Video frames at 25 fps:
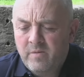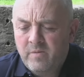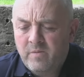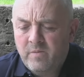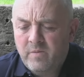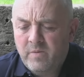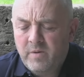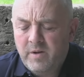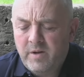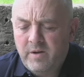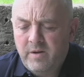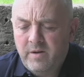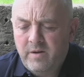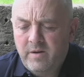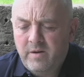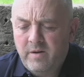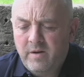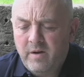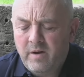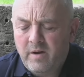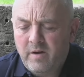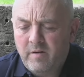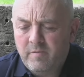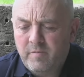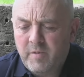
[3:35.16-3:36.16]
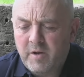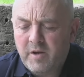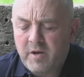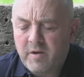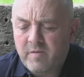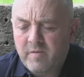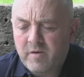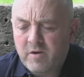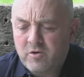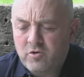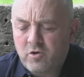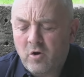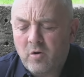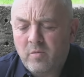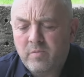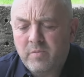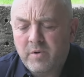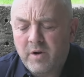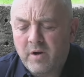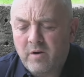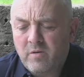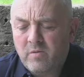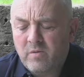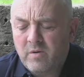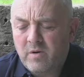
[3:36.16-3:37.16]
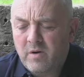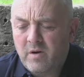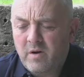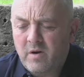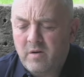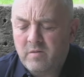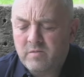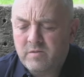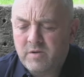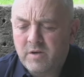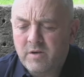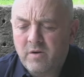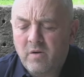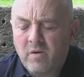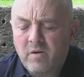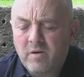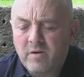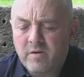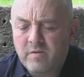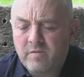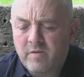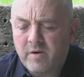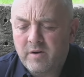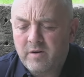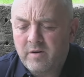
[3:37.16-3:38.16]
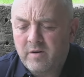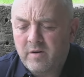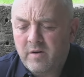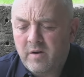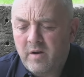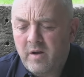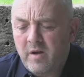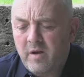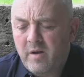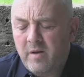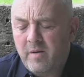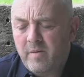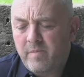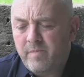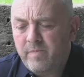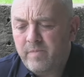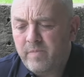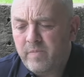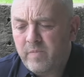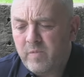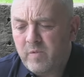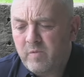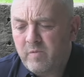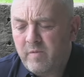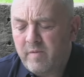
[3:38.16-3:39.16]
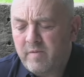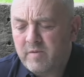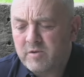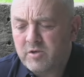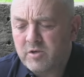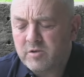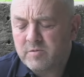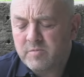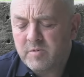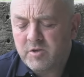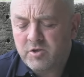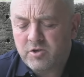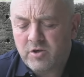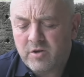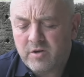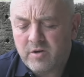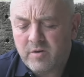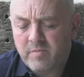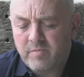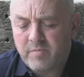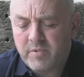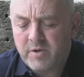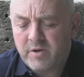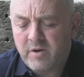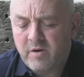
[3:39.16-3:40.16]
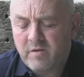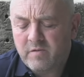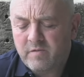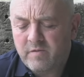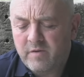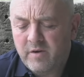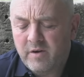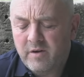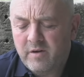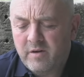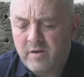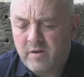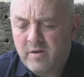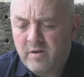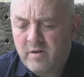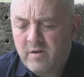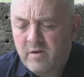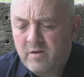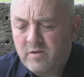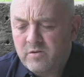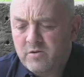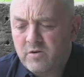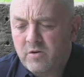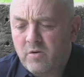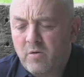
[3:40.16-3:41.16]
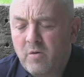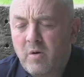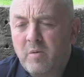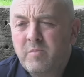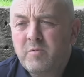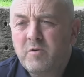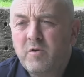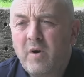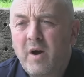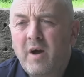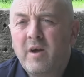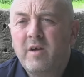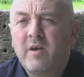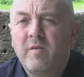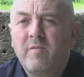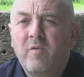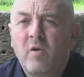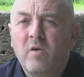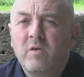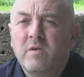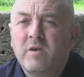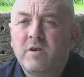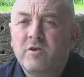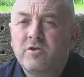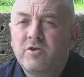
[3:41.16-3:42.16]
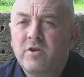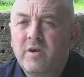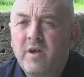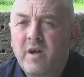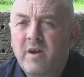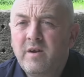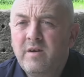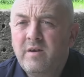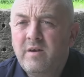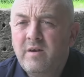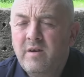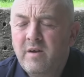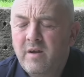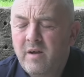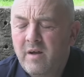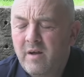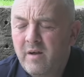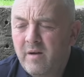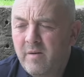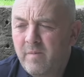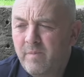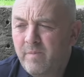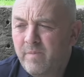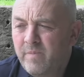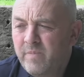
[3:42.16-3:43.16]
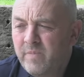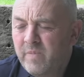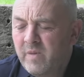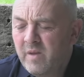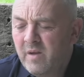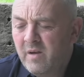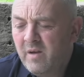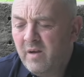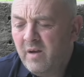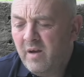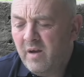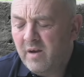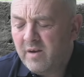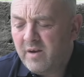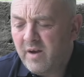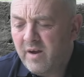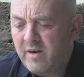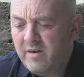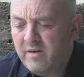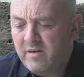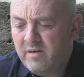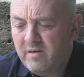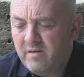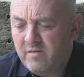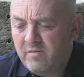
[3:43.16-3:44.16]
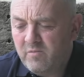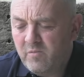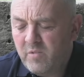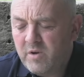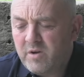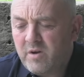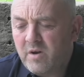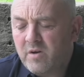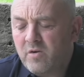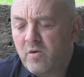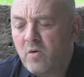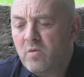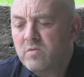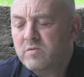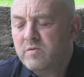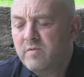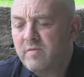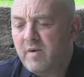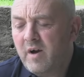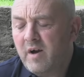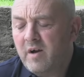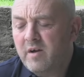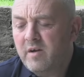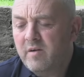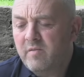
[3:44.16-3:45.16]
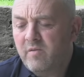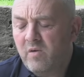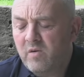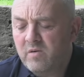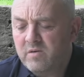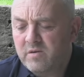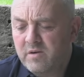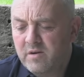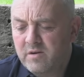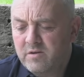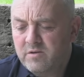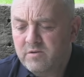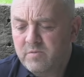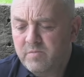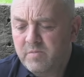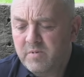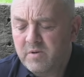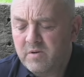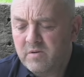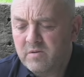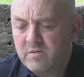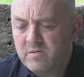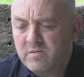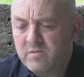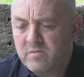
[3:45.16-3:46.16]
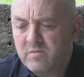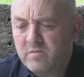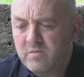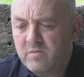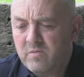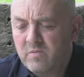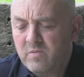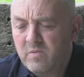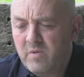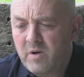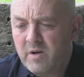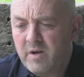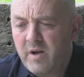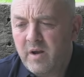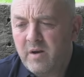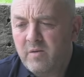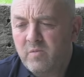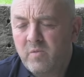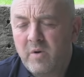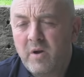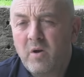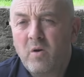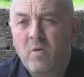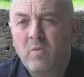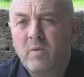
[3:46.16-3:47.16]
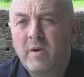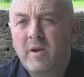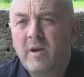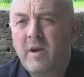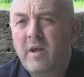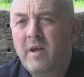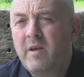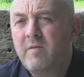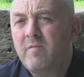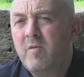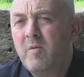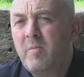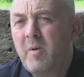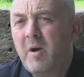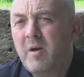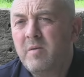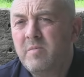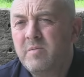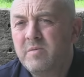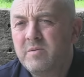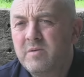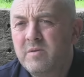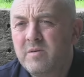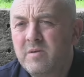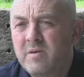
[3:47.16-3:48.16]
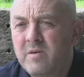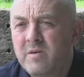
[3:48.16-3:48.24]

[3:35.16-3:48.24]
We have been given a job now out in Holland with a transmission company out there to go up to higher voltage again. Again, we can go to a higher voltage because, again, we're only laying the pipes.